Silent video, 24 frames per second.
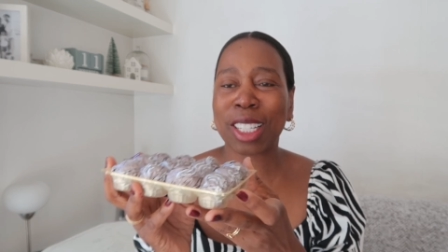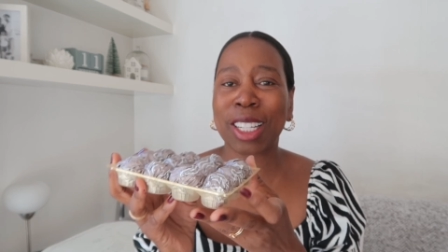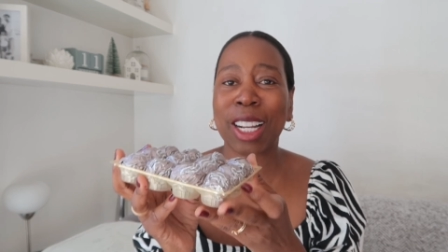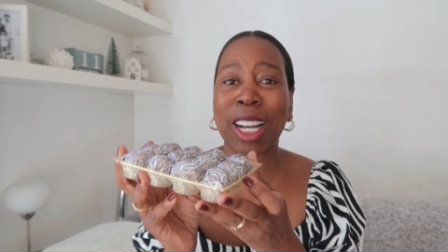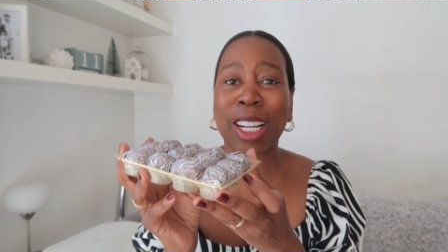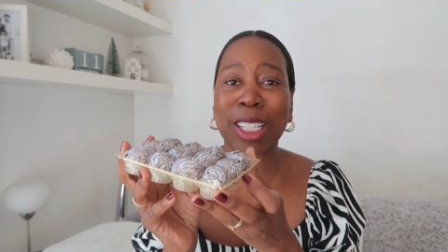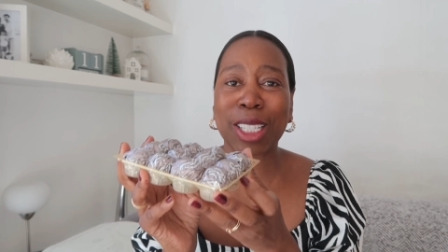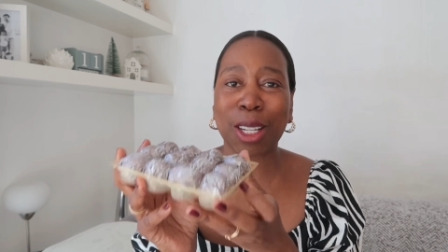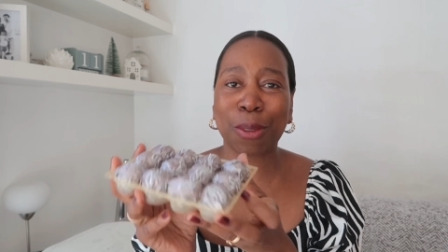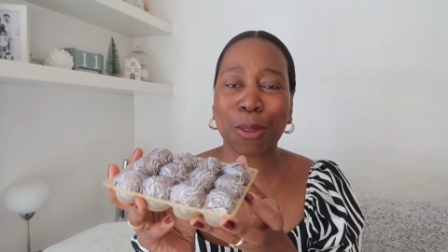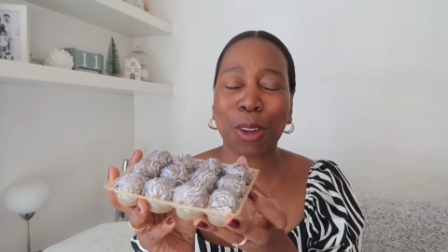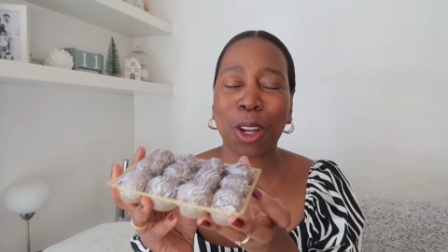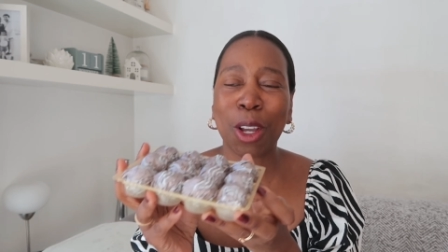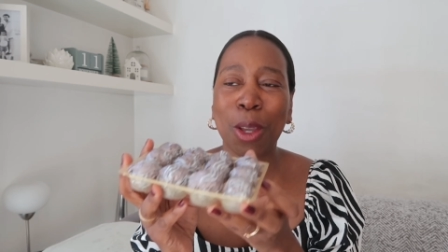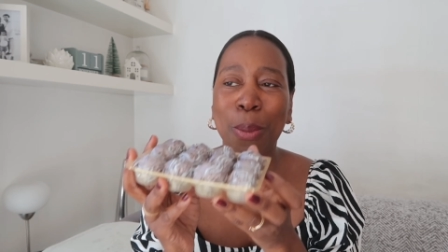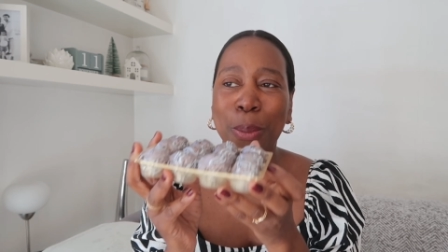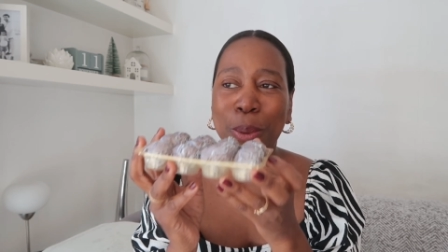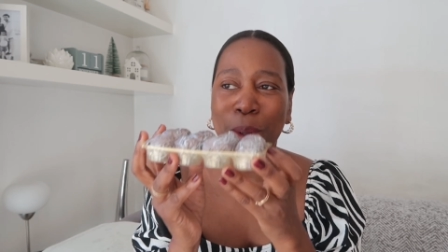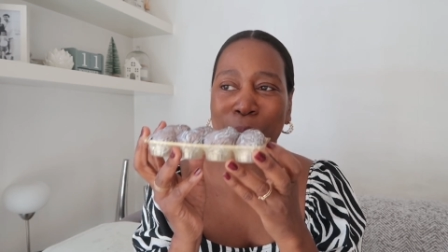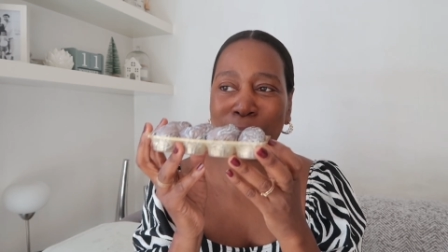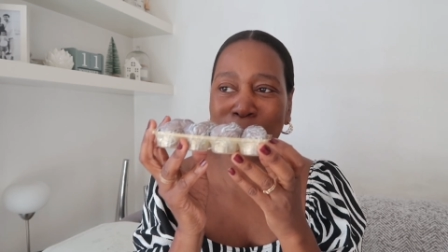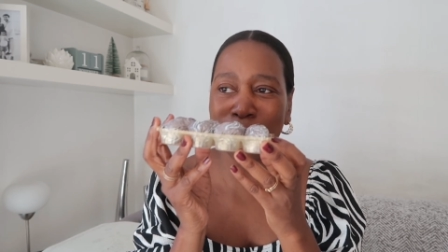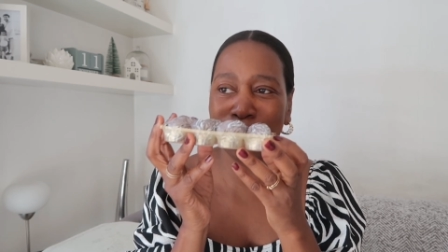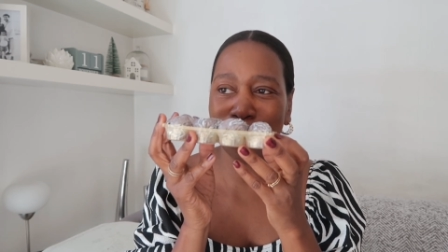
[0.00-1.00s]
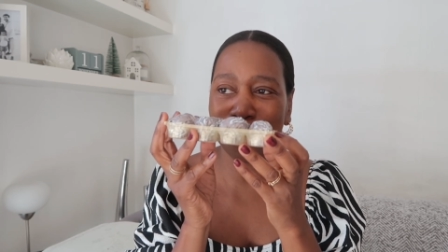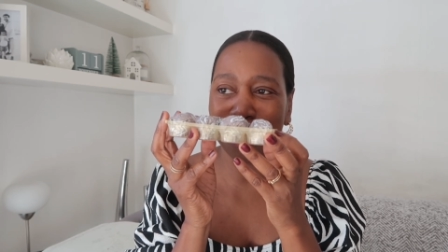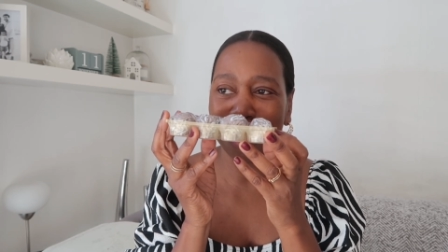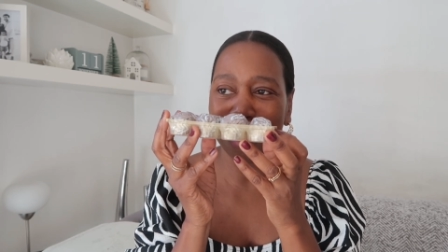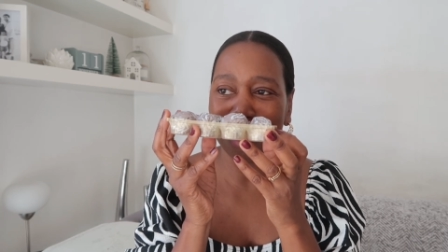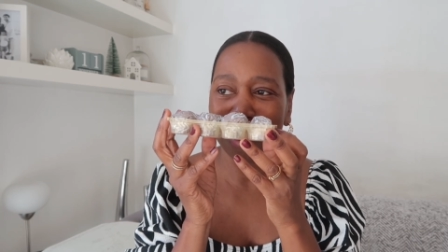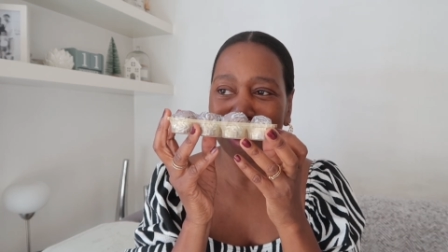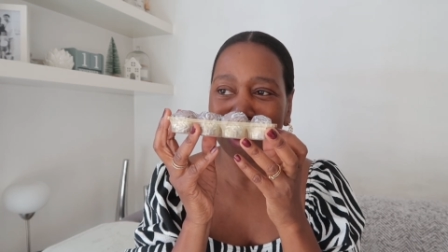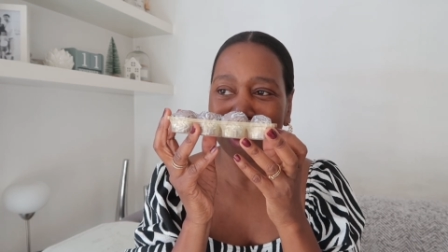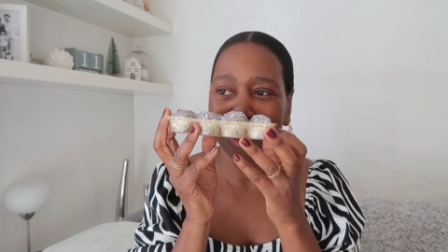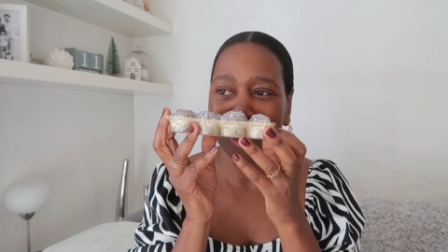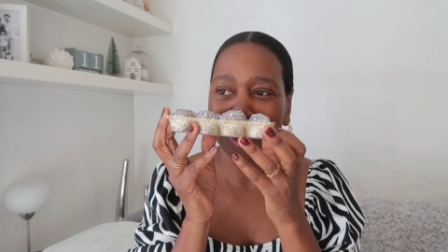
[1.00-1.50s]
And as I've opened them,
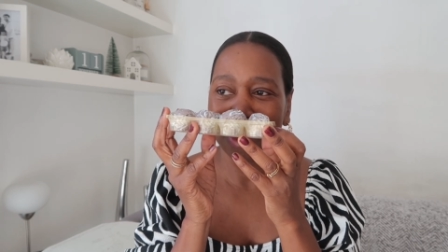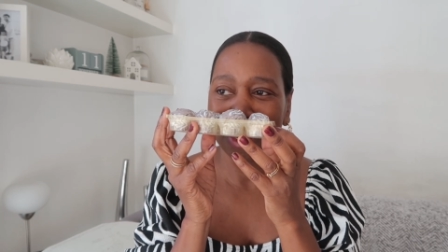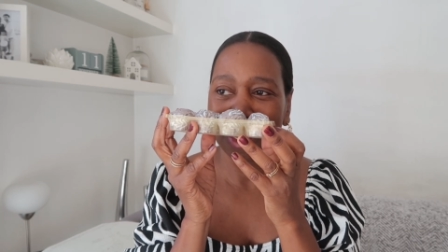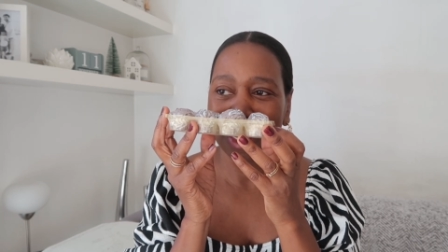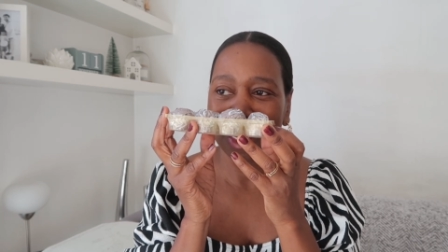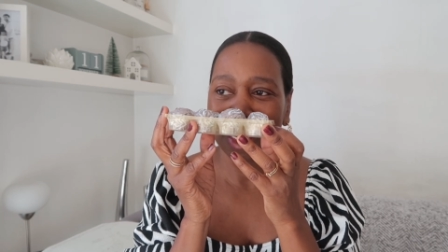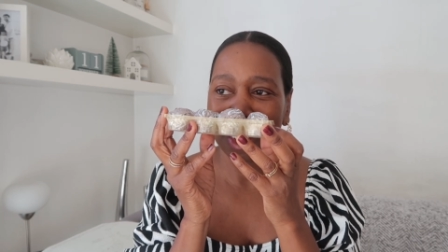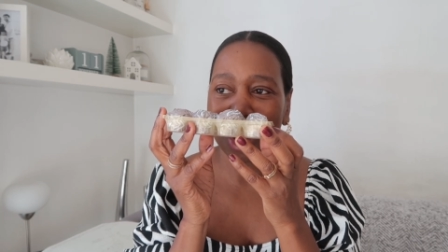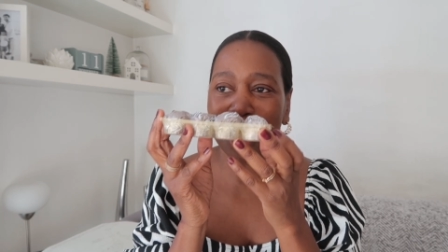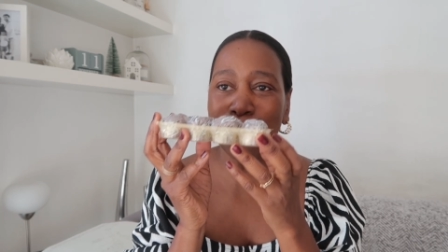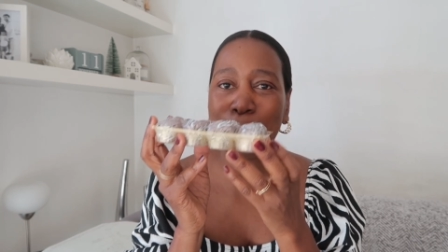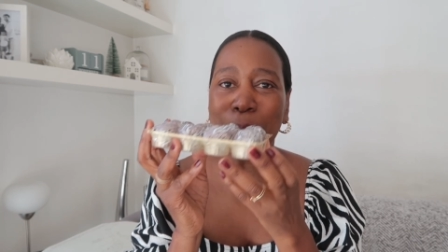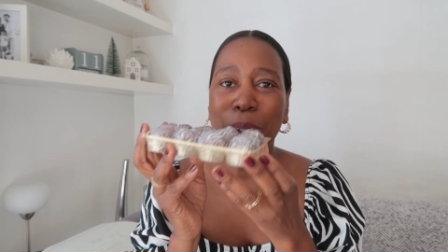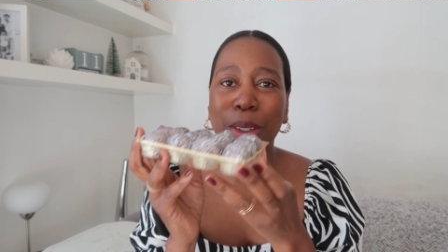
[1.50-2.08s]
oh